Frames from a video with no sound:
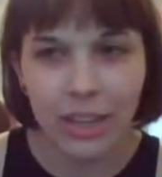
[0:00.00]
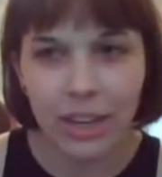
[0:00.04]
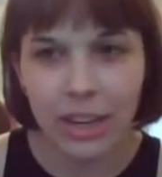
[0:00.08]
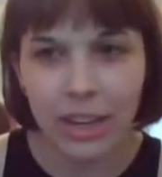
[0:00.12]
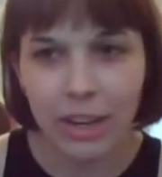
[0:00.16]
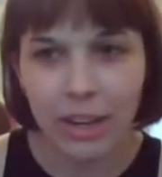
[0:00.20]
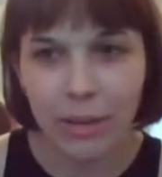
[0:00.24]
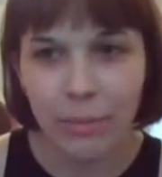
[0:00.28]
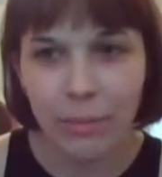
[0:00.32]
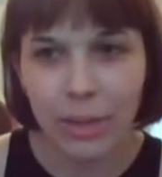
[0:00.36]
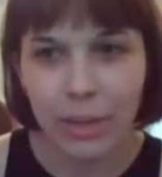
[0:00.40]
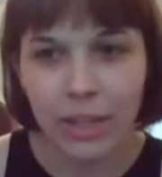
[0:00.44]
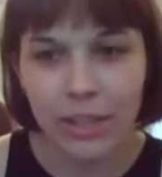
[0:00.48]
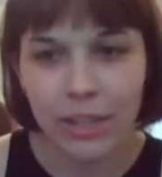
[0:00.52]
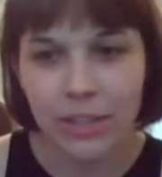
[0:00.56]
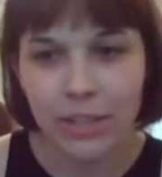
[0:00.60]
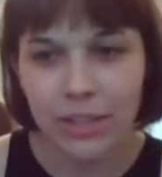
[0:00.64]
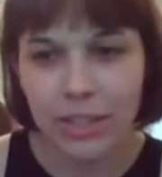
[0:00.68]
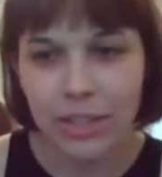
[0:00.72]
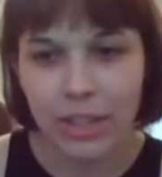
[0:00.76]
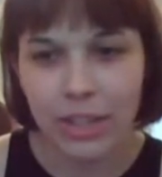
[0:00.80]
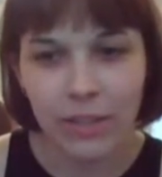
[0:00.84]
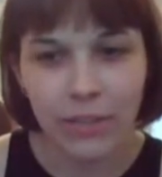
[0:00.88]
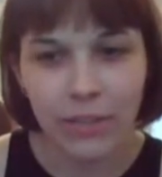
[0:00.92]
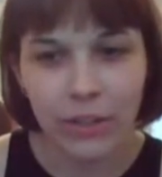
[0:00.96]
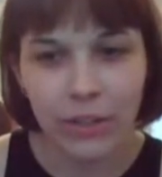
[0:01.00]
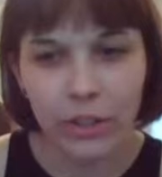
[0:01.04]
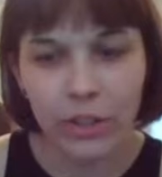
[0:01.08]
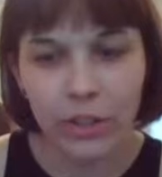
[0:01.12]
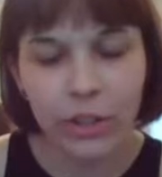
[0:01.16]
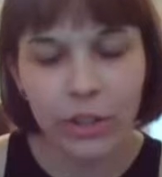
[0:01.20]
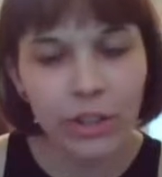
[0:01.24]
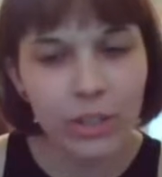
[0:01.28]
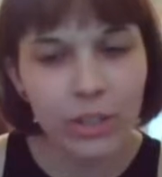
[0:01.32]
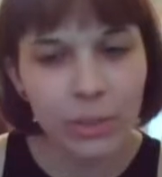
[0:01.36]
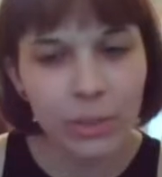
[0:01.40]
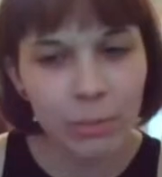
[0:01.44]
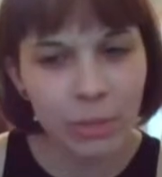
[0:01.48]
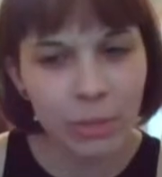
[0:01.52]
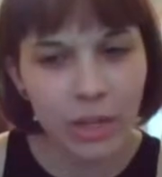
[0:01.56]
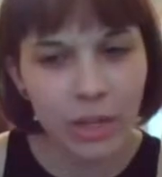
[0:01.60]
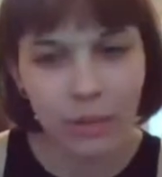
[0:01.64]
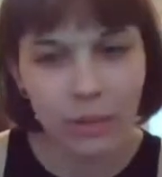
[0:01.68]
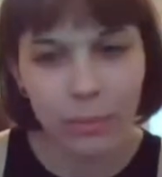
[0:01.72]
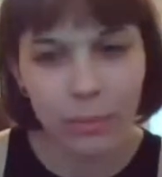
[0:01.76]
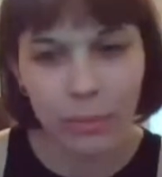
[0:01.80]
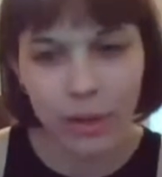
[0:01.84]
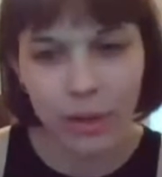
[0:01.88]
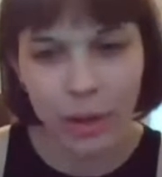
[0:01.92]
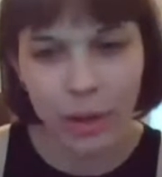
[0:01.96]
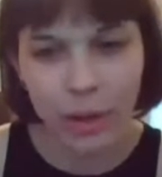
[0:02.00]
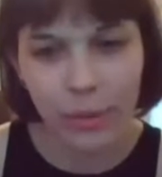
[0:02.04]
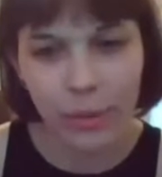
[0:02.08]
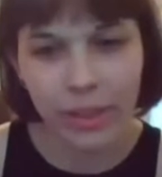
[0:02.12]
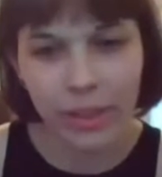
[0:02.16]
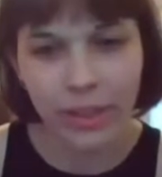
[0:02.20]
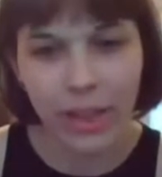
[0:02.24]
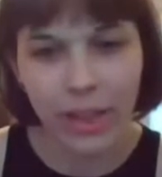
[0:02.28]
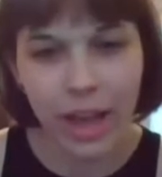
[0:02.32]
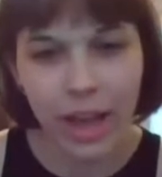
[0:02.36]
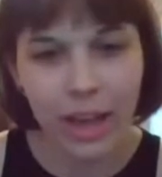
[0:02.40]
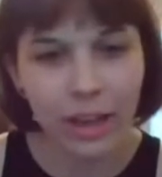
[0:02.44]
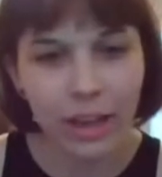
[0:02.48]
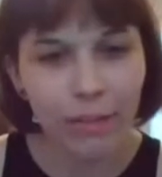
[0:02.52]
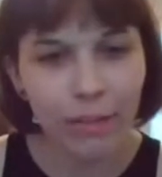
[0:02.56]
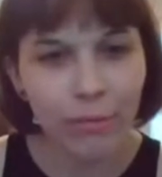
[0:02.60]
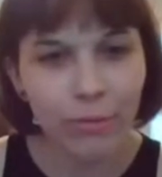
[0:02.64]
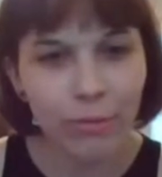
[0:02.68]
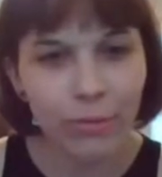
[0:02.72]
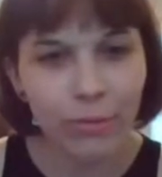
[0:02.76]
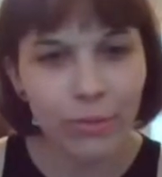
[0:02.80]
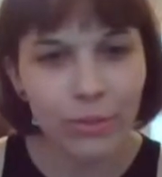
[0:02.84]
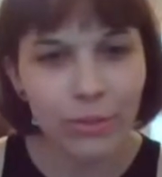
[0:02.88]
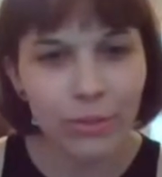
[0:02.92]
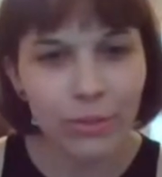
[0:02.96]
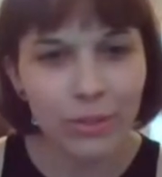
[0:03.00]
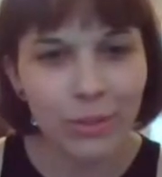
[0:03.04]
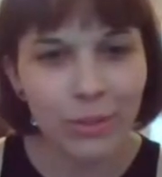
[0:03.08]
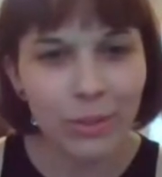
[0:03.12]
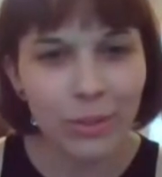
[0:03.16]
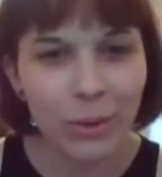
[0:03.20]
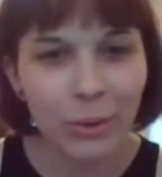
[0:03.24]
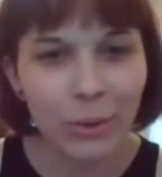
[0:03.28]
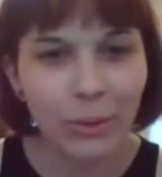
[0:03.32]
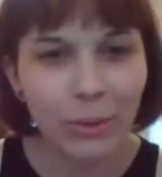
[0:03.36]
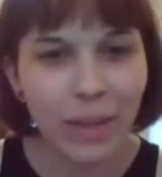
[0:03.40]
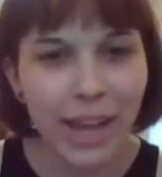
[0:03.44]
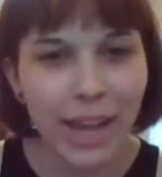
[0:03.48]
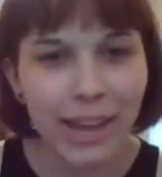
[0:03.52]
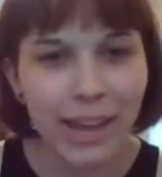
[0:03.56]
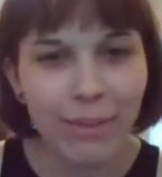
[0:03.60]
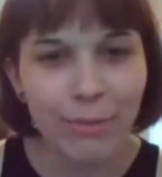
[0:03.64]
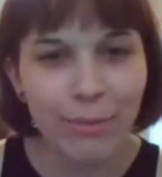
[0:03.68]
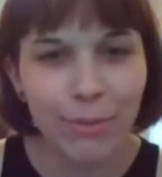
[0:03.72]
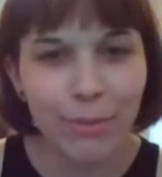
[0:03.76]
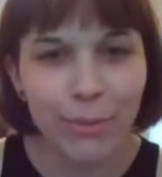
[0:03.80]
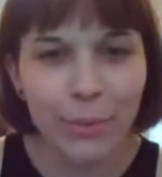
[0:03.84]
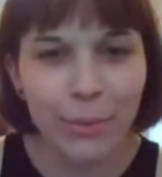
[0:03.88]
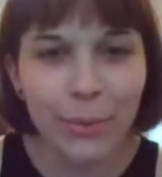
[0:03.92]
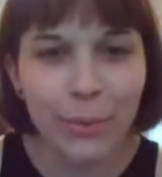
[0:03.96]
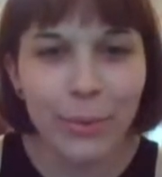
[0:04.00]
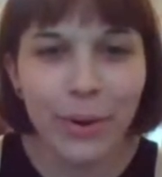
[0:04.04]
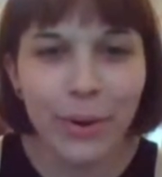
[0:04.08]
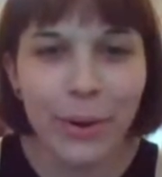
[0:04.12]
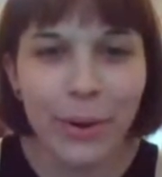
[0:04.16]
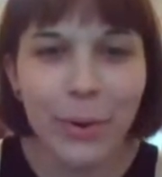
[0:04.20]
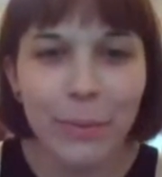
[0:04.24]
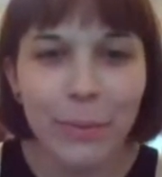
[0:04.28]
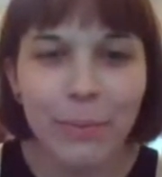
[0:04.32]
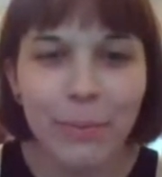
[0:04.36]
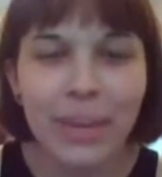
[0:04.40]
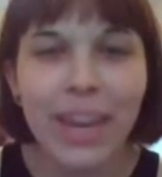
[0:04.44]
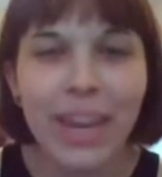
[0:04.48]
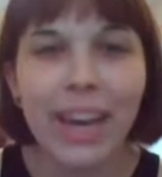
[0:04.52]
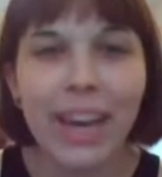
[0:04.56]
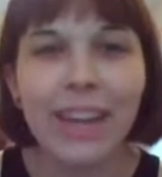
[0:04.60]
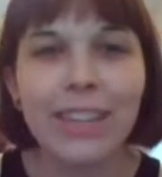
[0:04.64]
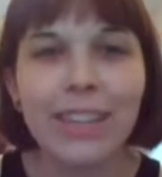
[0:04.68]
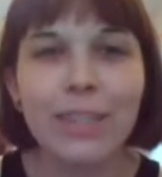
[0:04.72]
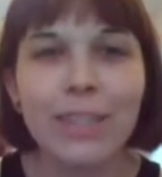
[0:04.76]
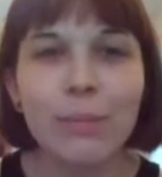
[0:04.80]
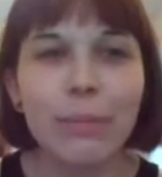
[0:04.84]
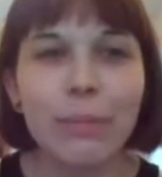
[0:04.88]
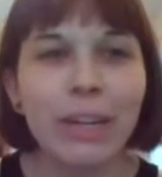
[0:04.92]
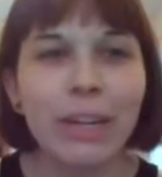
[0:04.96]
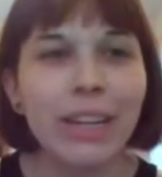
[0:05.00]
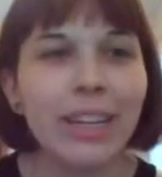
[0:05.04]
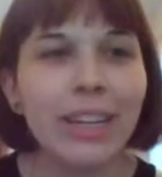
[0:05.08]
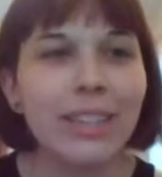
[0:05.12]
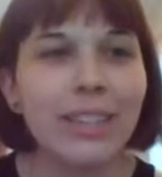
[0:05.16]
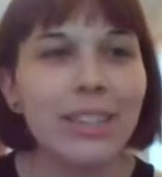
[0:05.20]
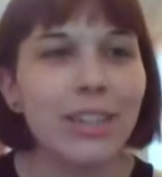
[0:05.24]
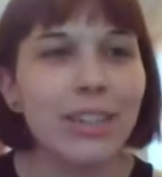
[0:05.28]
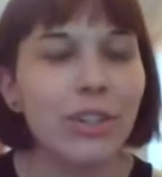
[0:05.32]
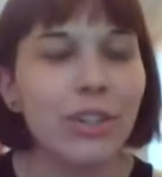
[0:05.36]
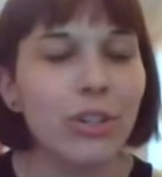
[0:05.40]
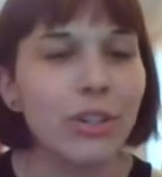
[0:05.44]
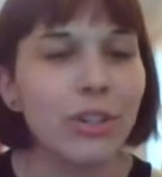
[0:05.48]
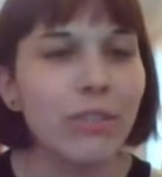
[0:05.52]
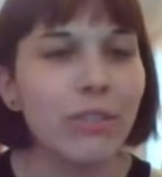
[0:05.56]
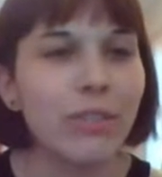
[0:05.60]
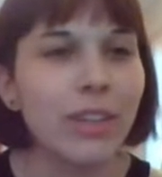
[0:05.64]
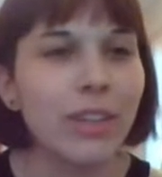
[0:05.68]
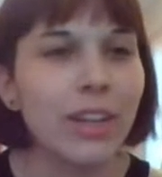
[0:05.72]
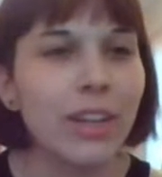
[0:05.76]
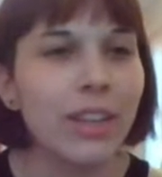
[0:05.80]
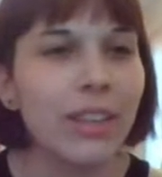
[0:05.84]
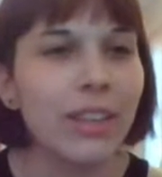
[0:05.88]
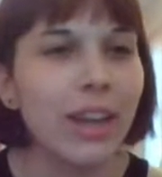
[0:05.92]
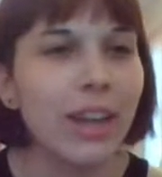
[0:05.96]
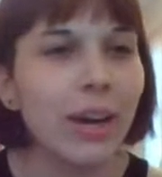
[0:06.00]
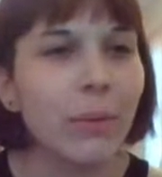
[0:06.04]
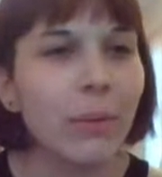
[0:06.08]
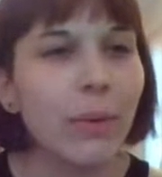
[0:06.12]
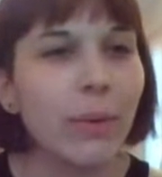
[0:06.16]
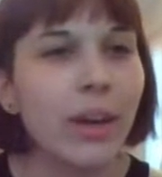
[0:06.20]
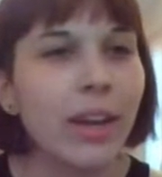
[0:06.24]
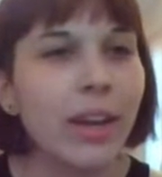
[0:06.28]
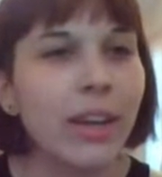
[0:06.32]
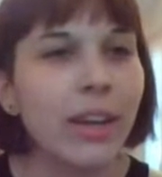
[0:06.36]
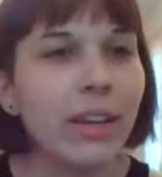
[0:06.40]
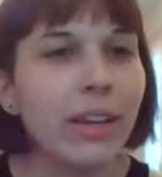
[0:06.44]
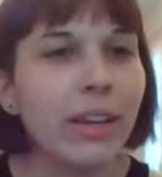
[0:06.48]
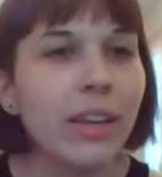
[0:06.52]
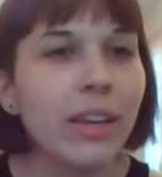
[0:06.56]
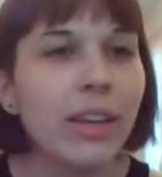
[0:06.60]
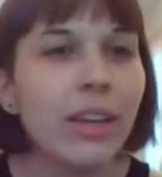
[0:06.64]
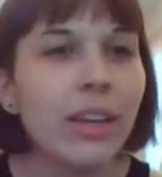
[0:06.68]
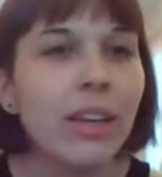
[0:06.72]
It didn't even occur to me when I went live to go live through OBS, but I guess I should have done it that way.